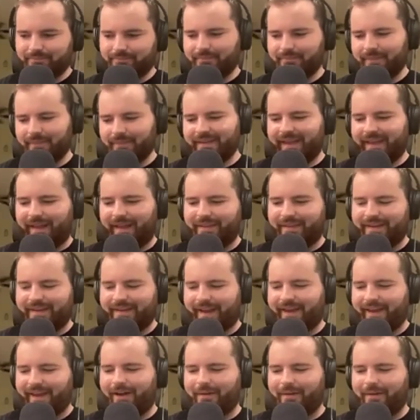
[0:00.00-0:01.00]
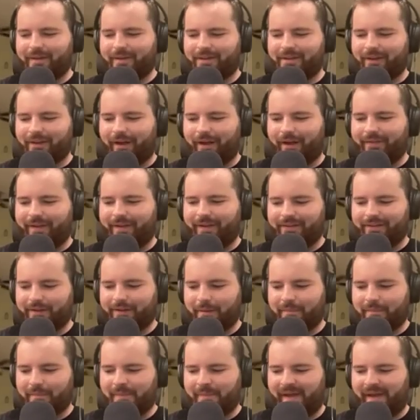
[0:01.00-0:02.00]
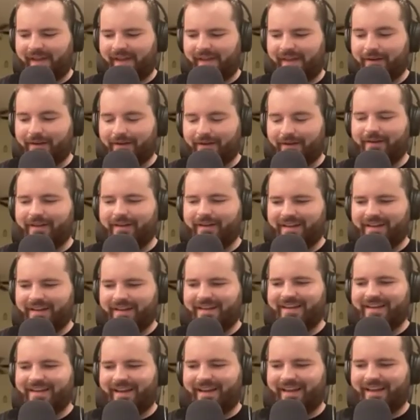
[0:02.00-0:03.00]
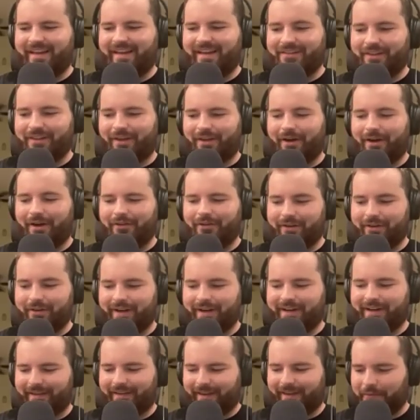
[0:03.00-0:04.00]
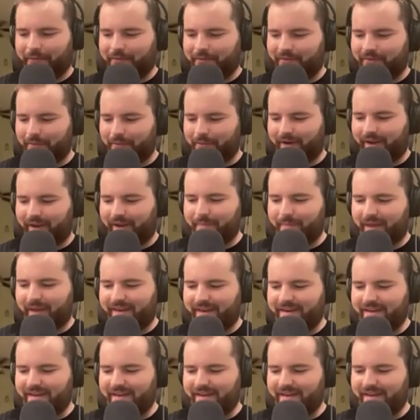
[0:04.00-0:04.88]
yeah, the dichotomy is obvious, but it's the contradiction. That was the word I meant.